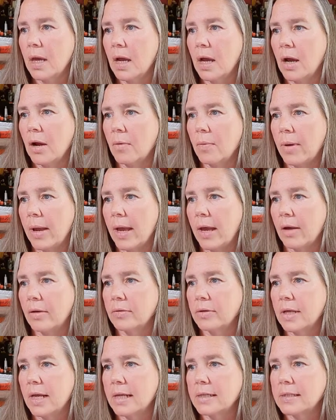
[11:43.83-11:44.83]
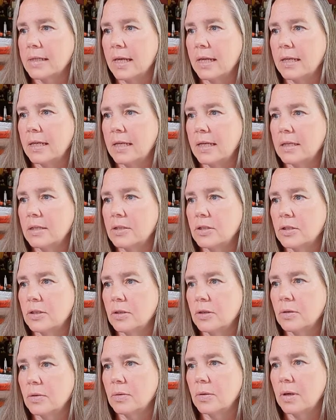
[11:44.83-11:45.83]
around as I need
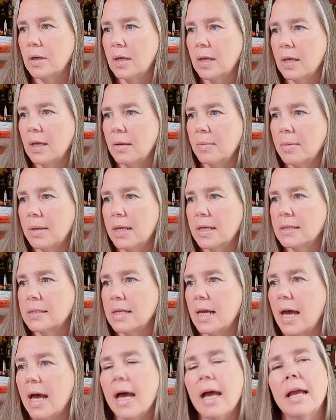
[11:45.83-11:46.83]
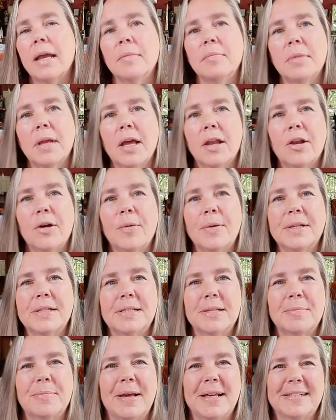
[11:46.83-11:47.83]
to, because I am not always
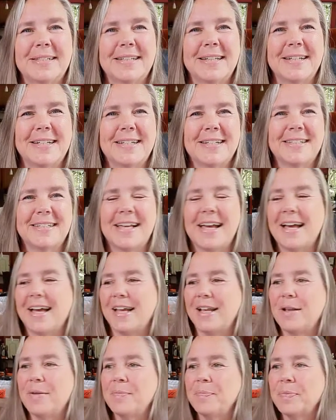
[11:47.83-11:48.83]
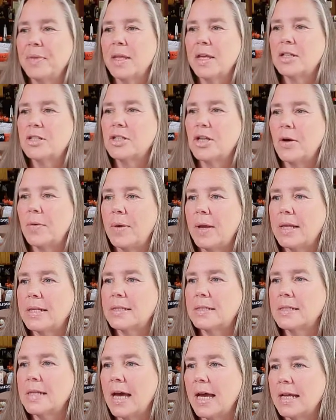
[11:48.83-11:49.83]
the best at design, so
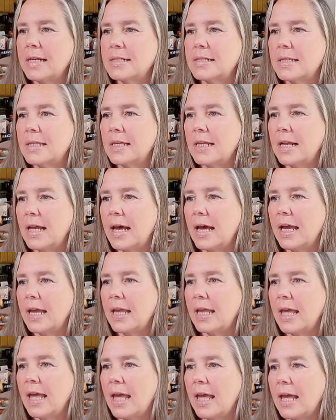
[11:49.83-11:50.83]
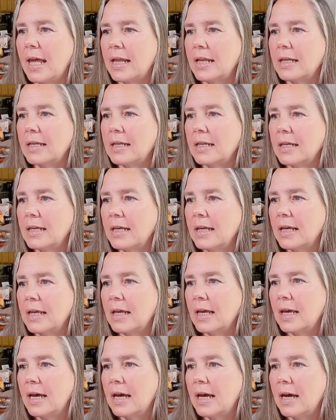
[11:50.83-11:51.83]
it's nice that I can
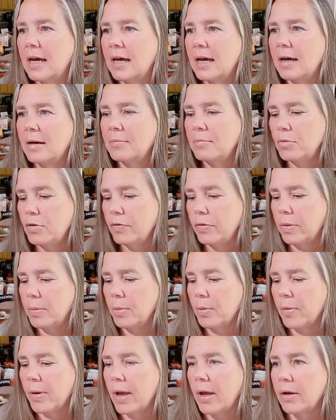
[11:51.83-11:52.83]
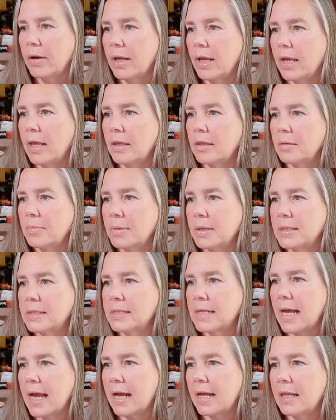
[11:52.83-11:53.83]
move them around and get them
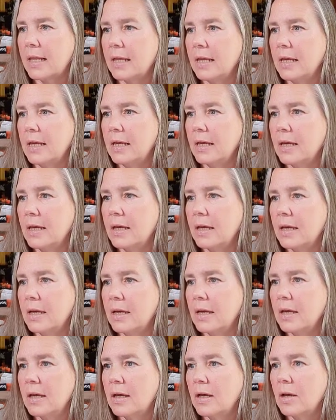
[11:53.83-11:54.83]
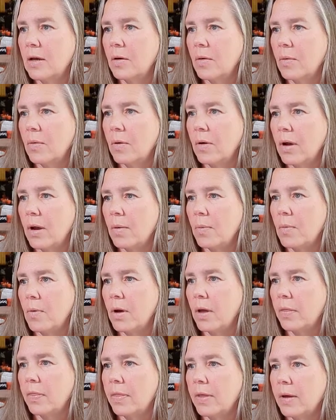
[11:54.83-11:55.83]
exactly where I
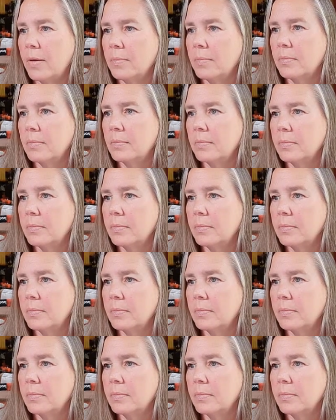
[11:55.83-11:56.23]
want them.